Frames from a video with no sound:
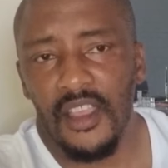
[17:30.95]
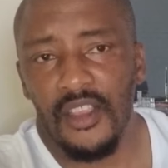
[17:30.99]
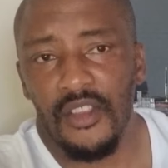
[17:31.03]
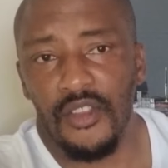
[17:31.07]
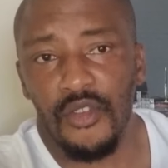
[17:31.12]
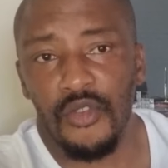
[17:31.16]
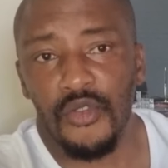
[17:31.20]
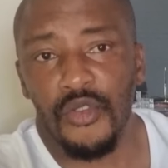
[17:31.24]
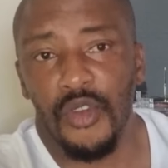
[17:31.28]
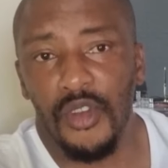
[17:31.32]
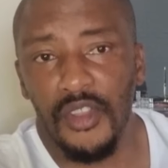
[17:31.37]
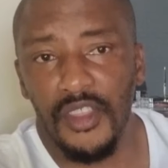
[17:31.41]

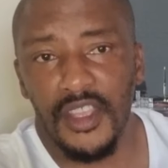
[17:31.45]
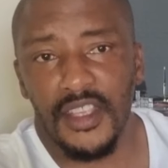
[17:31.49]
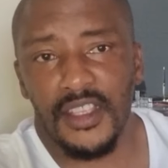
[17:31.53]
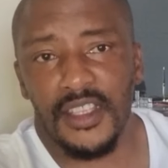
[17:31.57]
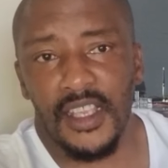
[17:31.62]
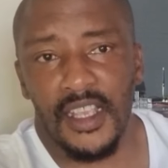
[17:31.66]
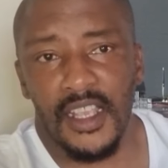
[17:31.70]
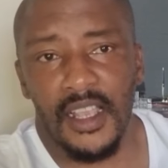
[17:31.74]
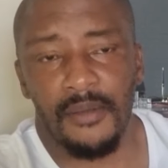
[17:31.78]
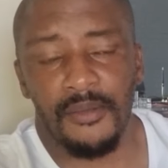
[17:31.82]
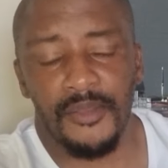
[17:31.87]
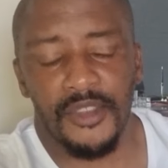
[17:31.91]
You know the
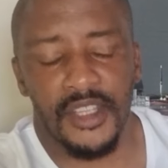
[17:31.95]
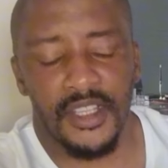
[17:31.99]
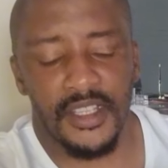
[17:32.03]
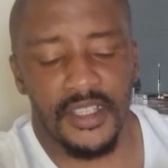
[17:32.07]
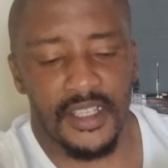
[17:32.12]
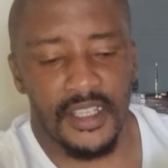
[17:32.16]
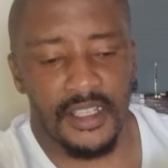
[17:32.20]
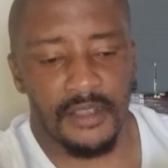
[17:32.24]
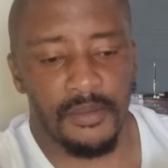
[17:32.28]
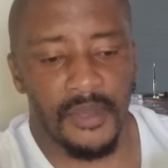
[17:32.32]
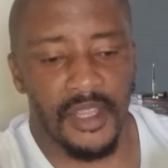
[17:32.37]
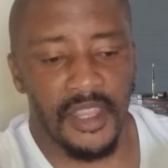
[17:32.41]

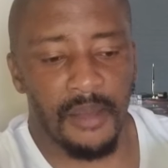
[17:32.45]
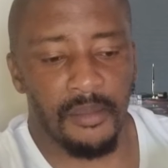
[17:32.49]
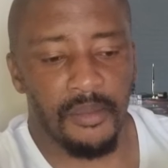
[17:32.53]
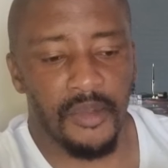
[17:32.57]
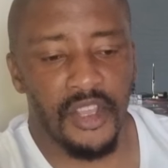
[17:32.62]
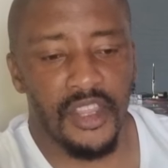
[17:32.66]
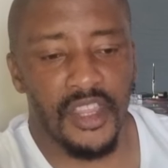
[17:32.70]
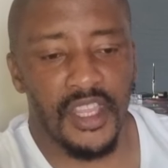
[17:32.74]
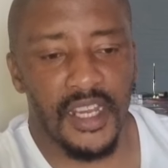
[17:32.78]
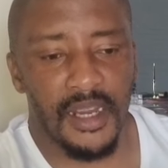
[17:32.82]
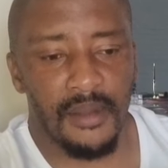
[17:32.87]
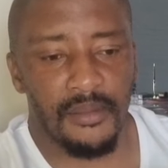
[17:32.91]
circumstances. But the
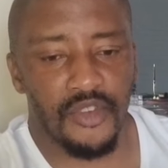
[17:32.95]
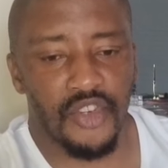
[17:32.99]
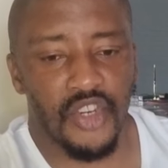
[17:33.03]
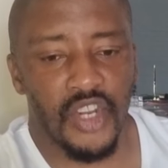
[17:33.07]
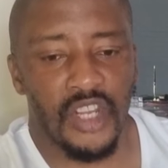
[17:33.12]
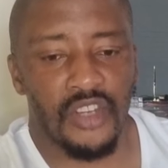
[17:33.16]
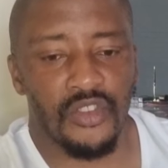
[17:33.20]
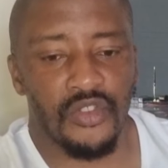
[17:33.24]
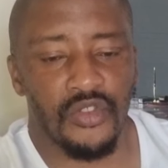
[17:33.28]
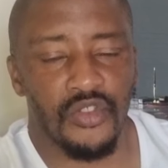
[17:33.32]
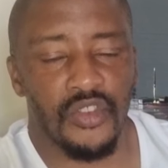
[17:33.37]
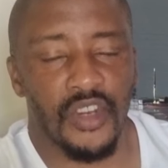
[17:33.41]
point that I'm
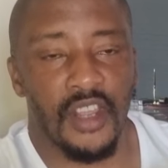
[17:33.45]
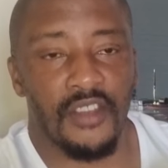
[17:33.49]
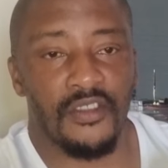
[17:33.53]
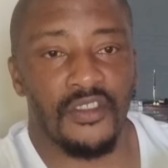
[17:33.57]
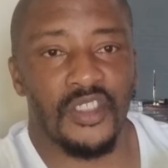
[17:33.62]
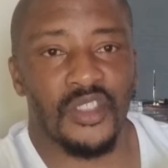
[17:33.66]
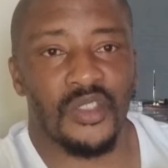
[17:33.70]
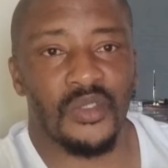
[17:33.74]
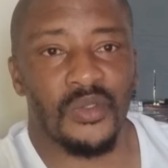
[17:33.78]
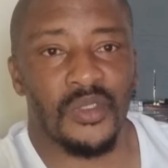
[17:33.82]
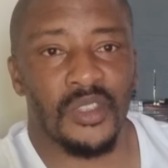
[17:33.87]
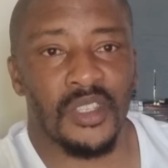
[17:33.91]
trying to drive
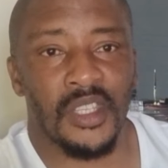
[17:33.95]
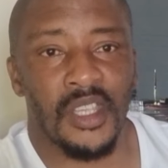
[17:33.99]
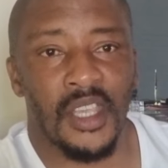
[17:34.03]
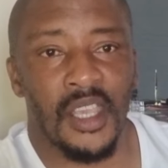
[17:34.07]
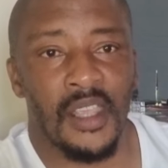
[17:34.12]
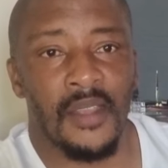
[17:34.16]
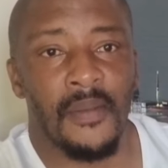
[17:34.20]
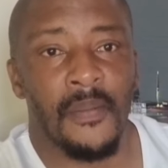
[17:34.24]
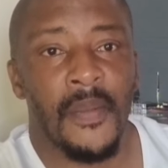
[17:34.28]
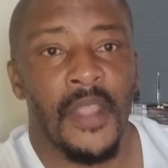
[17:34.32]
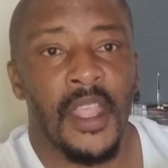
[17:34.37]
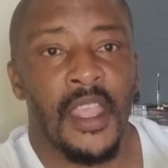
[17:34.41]
is to
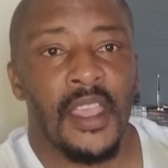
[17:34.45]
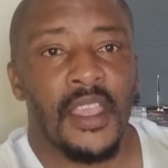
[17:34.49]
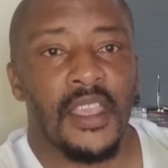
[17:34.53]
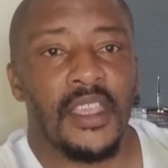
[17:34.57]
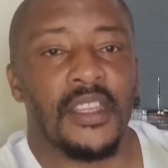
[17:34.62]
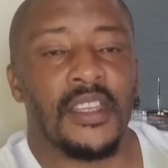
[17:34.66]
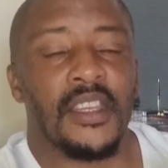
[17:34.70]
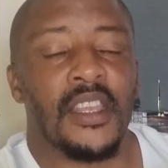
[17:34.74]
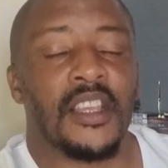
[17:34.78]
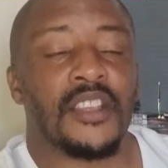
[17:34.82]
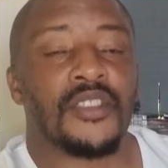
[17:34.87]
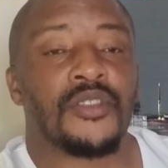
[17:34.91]
say
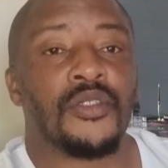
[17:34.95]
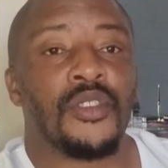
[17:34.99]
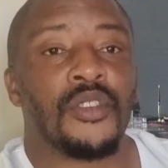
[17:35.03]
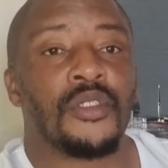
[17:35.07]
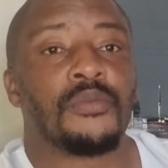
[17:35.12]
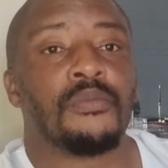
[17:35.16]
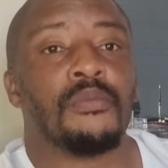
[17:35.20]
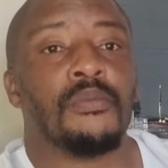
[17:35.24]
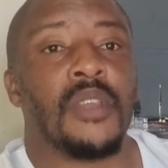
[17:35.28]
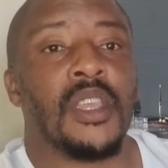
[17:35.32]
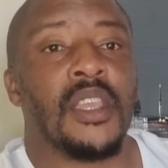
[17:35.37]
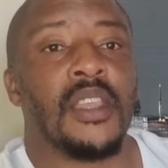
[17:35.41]
it does
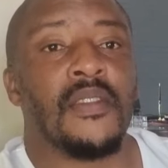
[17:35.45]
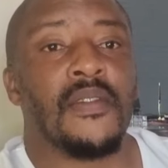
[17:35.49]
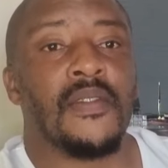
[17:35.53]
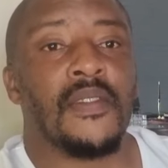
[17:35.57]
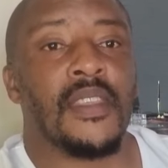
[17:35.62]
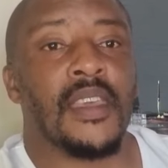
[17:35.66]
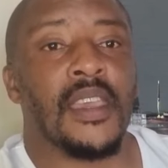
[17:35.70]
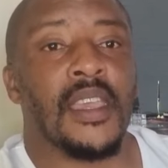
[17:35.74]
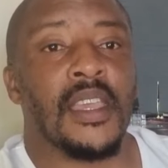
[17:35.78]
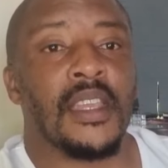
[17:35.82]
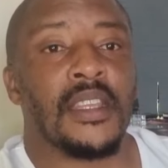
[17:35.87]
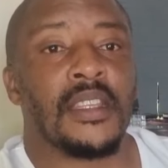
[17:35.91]
not mean
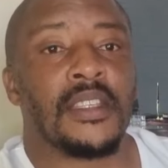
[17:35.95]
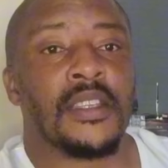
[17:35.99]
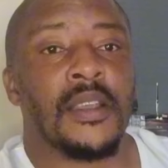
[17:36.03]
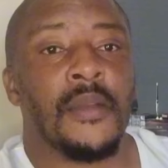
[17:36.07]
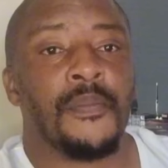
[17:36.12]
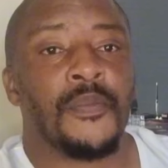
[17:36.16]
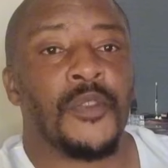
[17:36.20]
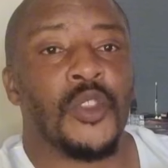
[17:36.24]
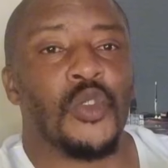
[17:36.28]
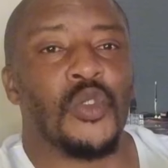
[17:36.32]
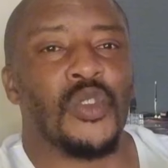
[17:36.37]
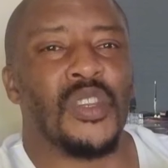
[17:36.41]
that
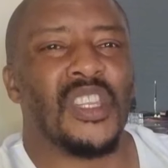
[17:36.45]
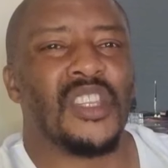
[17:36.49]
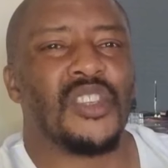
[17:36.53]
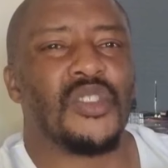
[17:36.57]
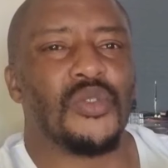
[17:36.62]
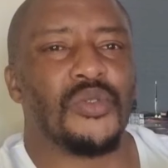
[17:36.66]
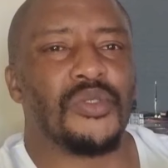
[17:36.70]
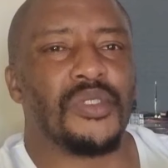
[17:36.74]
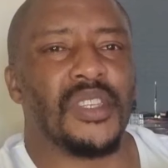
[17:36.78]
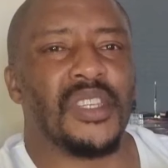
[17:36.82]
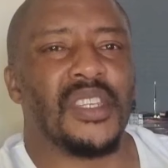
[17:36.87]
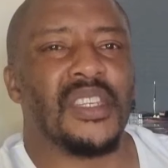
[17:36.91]
you need
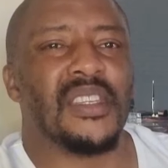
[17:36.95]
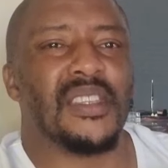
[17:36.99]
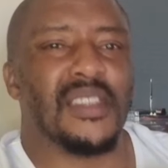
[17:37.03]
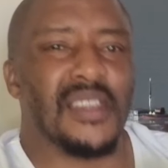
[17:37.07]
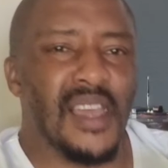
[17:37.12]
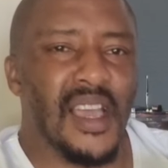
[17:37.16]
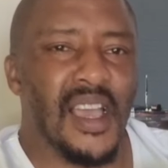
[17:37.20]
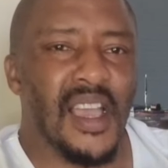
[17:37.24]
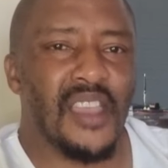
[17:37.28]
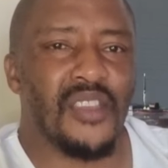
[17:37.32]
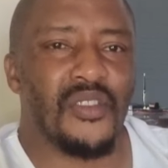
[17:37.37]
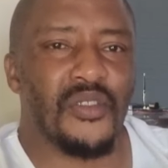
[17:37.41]
to
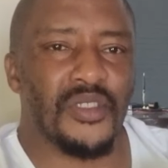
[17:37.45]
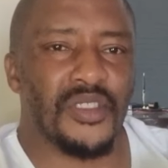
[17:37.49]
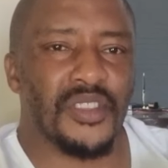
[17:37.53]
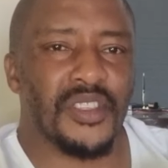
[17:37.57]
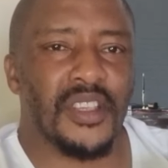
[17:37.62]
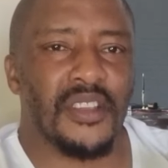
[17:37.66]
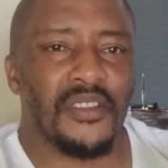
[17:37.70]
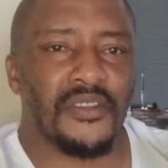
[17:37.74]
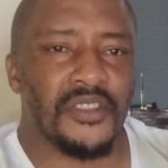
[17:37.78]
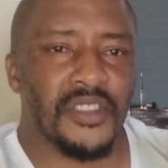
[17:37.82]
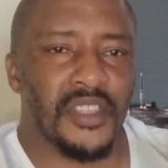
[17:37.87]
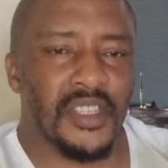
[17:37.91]
deny
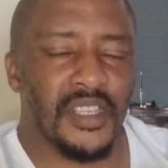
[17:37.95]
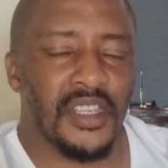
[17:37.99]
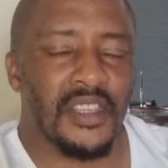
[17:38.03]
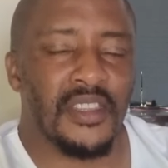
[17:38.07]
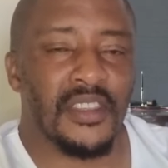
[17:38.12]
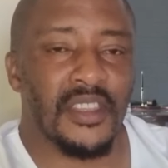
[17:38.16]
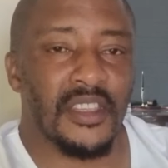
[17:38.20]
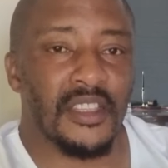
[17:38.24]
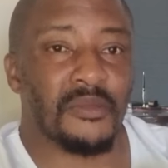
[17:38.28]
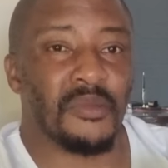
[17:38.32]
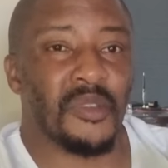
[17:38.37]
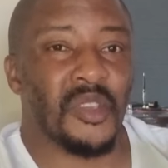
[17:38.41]
yourself
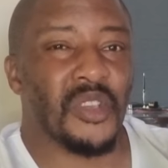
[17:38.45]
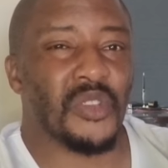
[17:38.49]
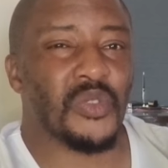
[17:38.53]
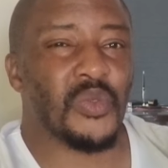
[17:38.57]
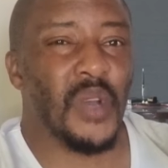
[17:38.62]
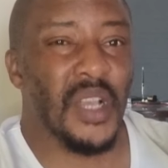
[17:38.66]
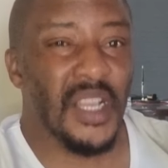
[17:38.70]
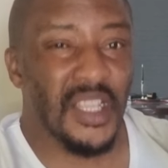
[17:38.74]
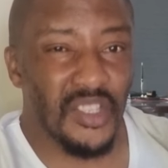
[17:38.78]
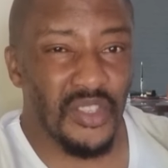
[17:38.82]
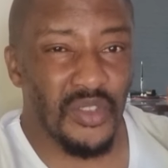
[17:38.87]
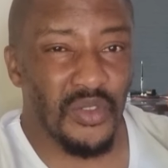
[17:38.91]
certain things because
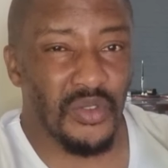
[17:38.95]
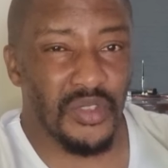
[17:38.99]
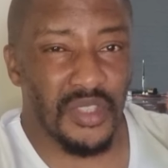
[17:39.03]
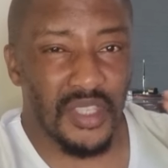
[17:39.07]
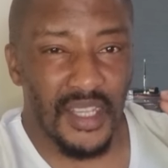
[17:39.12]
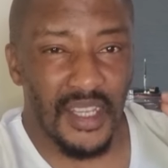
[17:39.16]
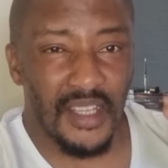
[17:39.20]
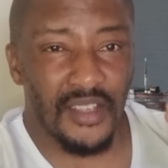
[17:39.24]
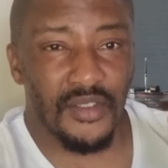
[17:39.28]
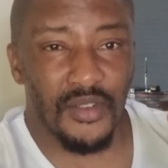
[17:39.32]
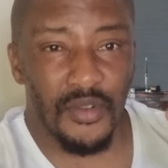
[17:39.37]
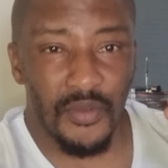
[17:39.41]
once you
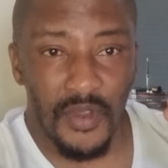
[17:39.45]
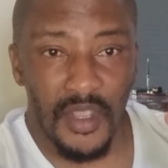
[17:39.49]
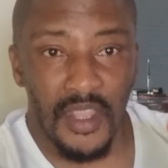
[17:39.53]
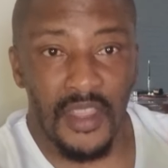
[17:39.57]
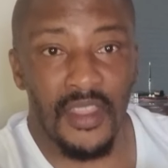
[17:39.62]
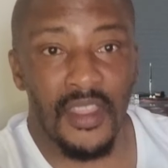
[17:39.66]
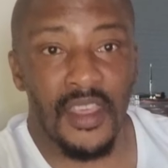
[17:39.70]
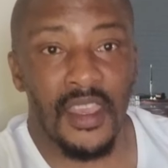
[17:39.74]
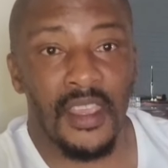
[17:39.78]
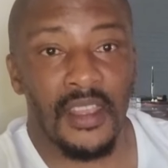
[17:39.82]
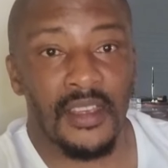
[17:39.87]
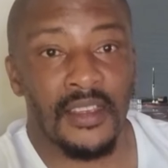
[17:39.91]
start
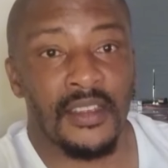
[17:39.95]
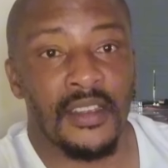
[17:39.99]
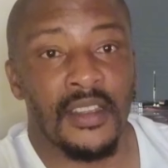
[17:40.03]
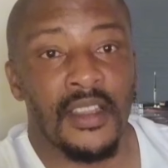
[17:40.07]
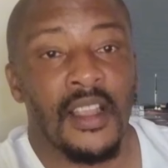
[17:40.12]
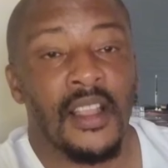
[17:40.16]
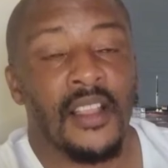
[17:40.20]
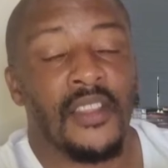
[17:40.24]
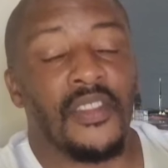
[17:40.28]
doing that,